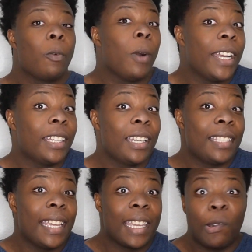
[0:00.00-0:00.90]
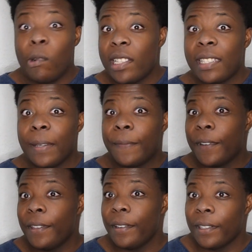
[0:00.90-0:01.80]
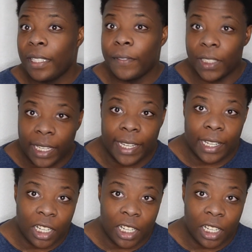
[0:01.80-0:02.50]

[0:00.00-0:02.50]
why not take it one step further and leave a like,